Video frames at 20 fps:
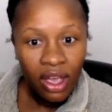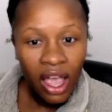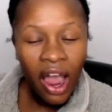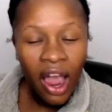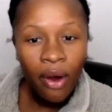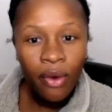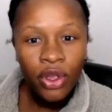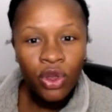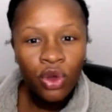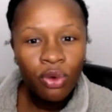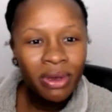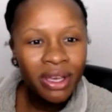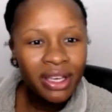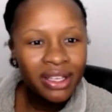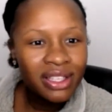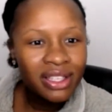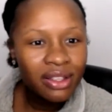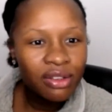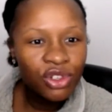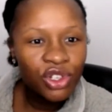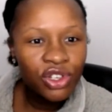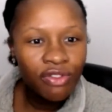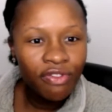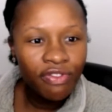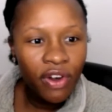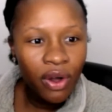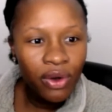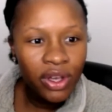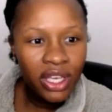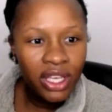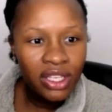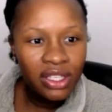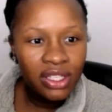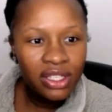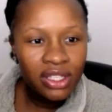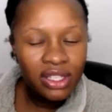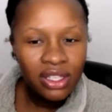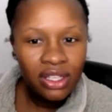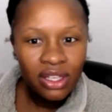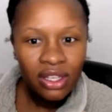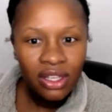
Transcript: How are you being solution focused?